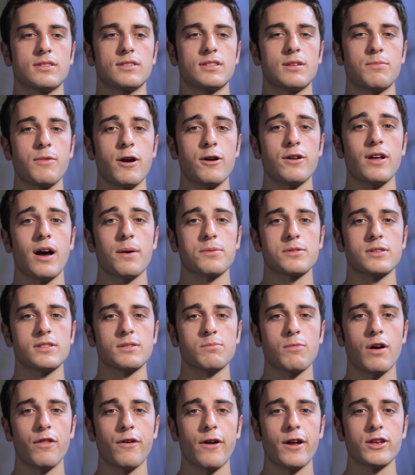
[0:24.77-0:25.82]
Tamara Dobson's
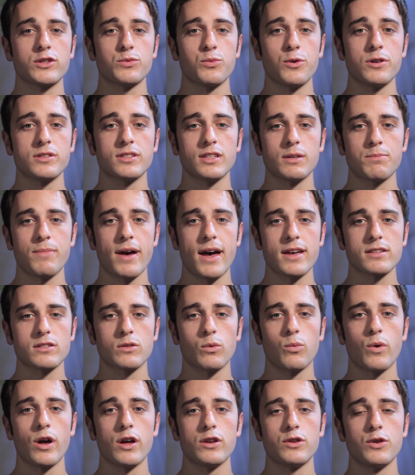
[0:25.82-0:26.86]
mother has recently passed
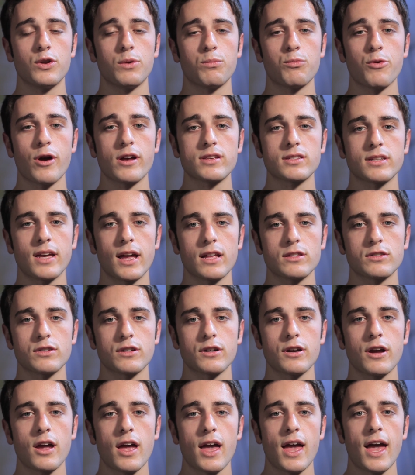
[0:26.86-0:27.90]
away due to breast
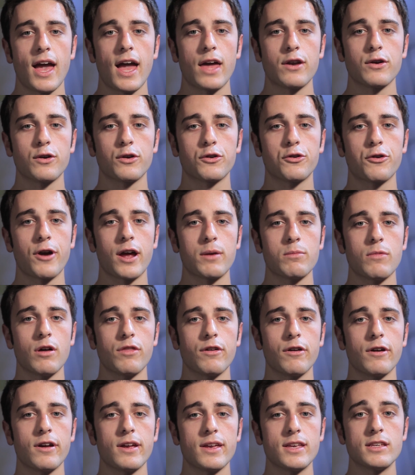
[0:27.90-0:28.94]
cancer, and her
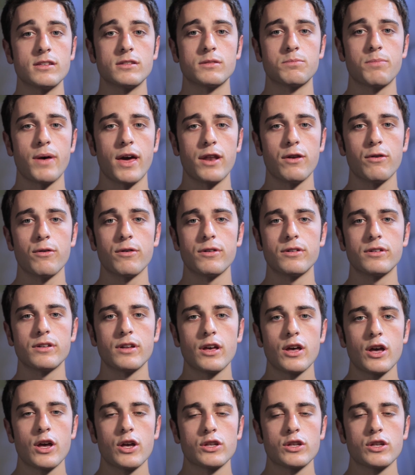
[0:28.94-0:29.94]
grandmother is bedridden,